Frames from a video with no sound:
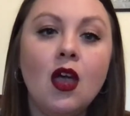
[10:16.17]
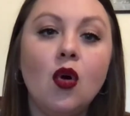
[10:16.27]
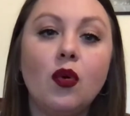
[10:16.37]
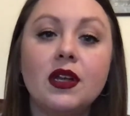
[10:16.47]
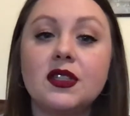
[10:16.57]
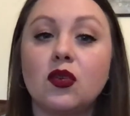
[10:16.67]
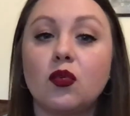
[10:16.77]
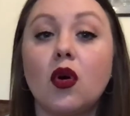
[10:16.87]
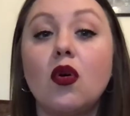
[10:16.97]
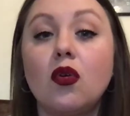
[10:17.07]
What is the
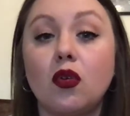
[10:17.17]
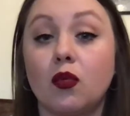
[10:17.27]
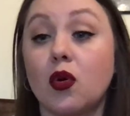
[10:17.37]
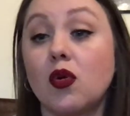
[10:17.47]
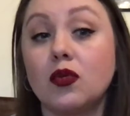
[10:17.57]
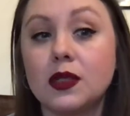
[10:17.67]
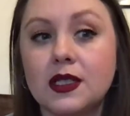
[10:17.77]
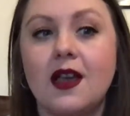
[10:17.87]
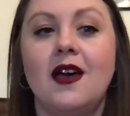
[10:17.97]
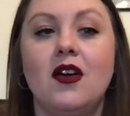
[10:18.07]
role or
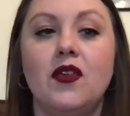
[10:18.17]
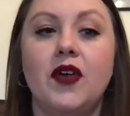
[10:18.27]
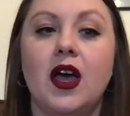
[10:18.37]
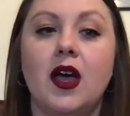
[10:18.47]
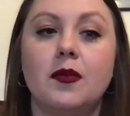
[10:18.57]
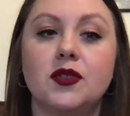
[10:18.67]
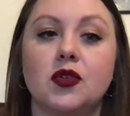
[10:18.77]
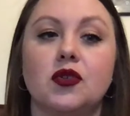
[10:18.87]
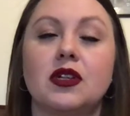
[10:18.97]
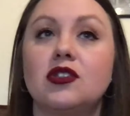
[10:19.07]
roles of
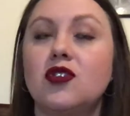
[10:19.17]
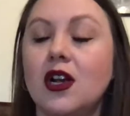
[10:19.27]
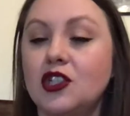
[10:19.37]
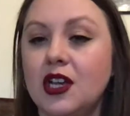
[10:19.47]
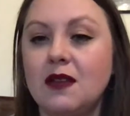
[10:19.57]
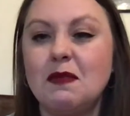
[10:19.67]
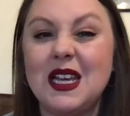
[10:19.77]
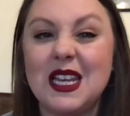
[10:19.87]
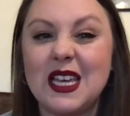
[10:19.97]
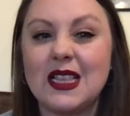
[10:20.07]
social construction,
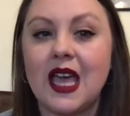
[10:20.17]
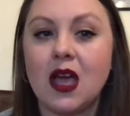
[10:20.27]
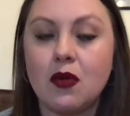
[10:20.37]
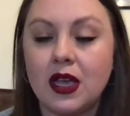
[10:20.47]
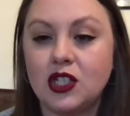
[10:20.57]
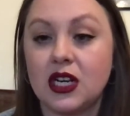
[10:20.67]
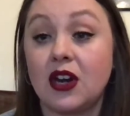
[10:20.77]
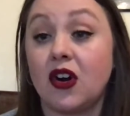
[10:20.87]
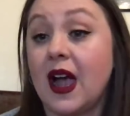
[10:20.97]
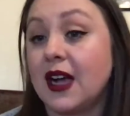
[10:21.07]
meaning, language, and
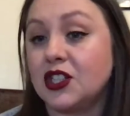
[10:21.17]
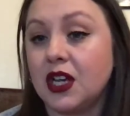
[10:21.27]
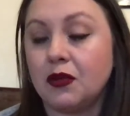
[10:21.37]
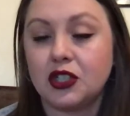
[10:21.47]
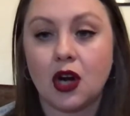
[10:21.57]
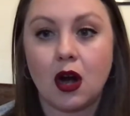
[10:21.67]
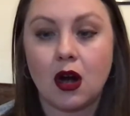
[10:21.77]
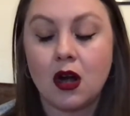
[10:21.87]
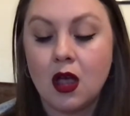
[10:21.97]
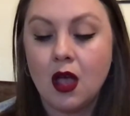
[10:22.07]
interaction, which
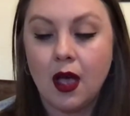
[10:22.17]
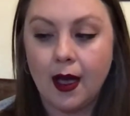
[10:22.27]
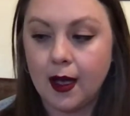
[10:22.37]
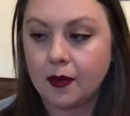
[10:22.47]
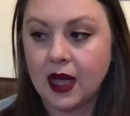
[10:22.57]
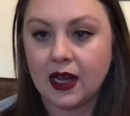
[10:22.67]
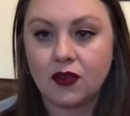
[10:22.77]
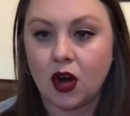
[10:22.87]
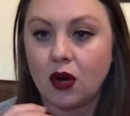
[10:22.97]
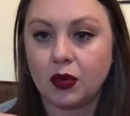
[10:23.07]
are kind
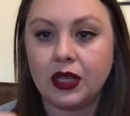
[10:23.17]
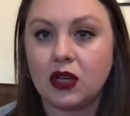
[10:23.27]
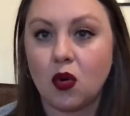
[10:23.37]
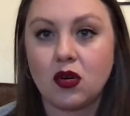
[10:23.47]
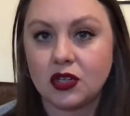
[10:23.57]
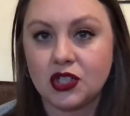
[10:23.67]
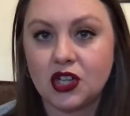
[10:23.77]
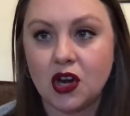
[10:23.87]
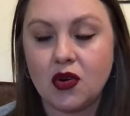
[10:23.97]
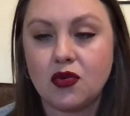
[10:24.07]
of our really
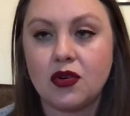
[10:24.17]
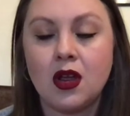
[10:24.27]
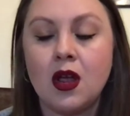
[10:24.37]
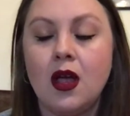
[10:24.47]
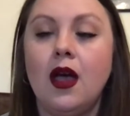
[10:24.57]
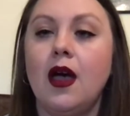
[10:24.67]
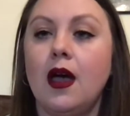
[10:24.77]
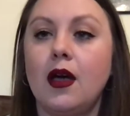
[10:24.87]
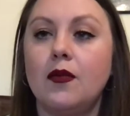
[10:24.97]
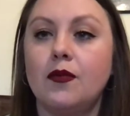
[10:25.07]
cornerstone
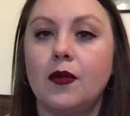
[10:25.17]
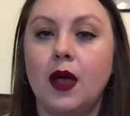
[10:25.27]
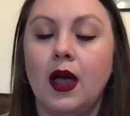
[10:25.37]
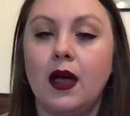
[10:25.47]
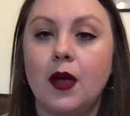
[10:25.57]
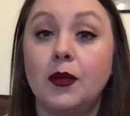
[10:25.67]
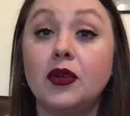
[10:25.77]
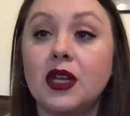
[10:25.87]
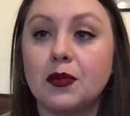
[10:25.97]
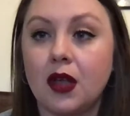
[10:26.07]

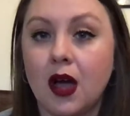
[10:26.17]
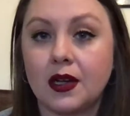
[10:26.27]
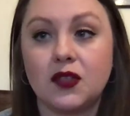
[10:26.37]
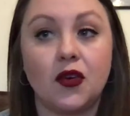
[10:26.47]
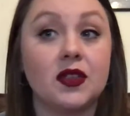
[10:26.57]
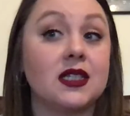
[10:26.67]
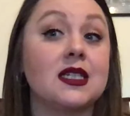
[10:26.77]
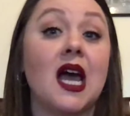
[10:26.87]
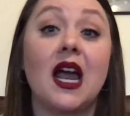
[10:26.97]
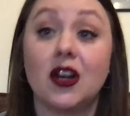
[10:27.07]
building blocks for this
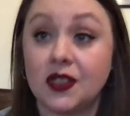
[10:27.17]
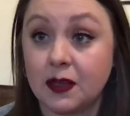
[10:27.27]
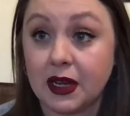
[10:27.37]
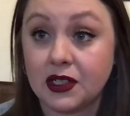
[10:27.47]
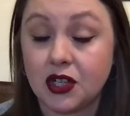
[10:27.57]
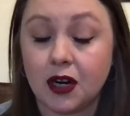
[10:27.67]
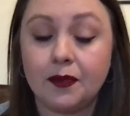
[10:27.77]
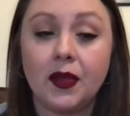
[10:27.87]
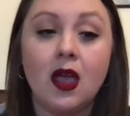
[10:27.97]
entire semester.